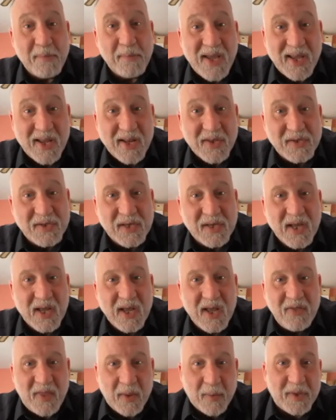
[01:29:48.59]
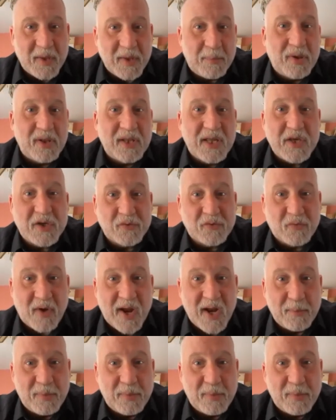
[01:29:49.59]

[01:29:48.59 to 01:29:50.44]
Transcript: means than with a police raid.